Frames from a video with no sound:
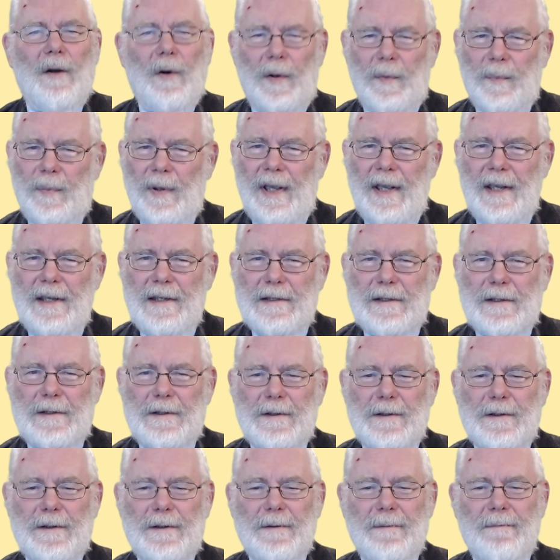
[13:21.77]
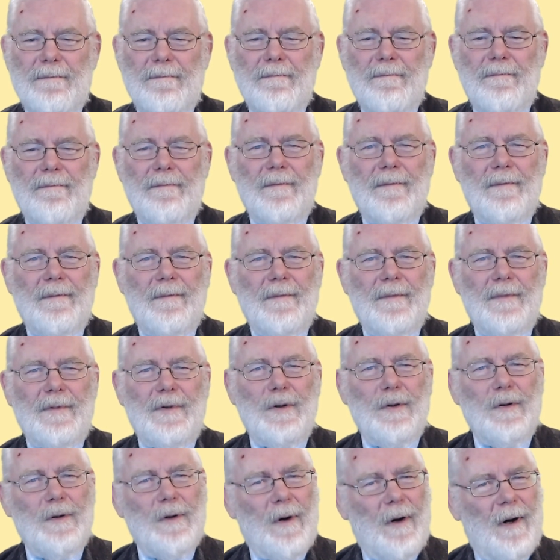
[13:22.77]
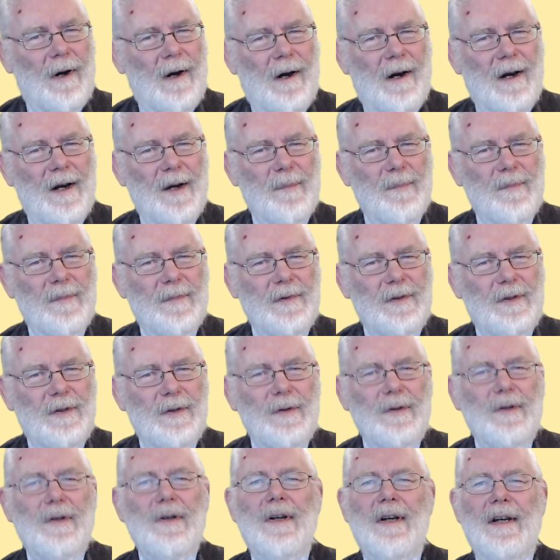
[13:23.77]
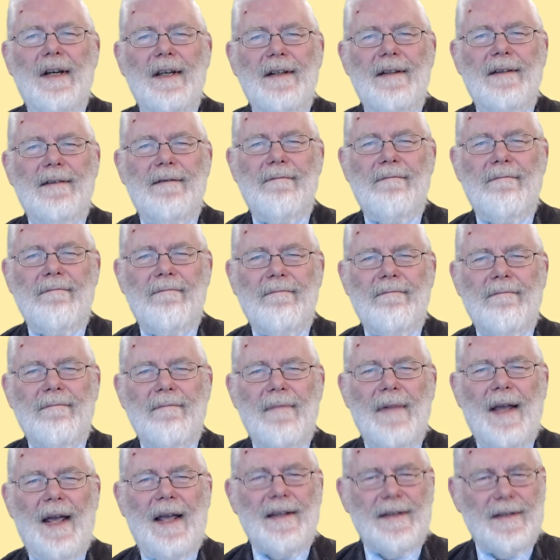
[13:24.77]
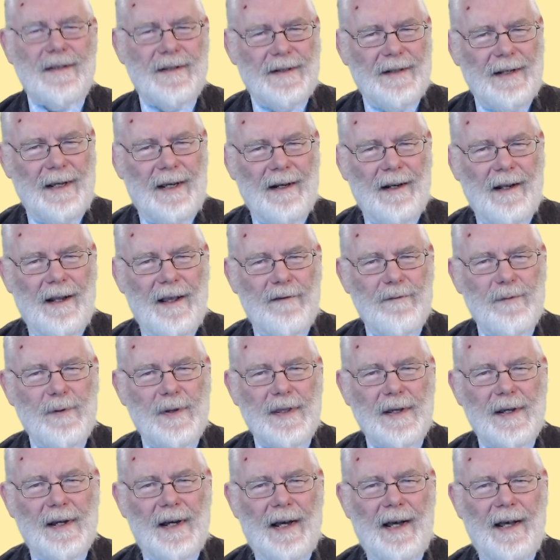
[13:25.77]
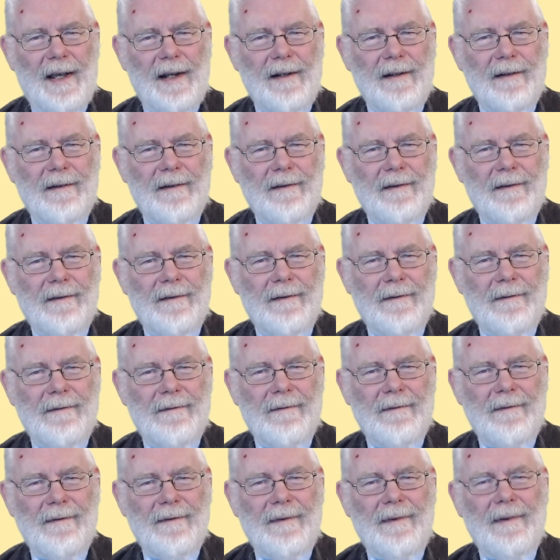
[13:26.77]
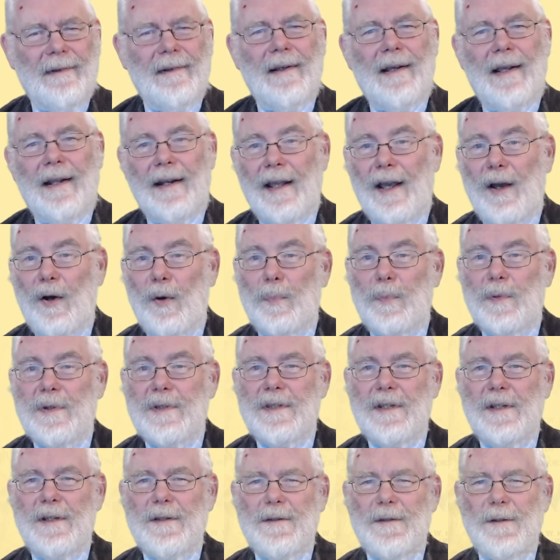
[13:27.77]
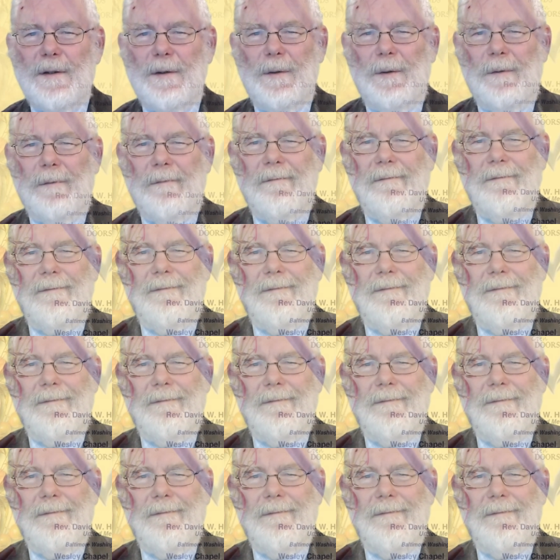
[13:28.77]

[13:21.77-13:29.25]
Go in peace, do no harm, do good, stay in love with God. And I hope to see you soon.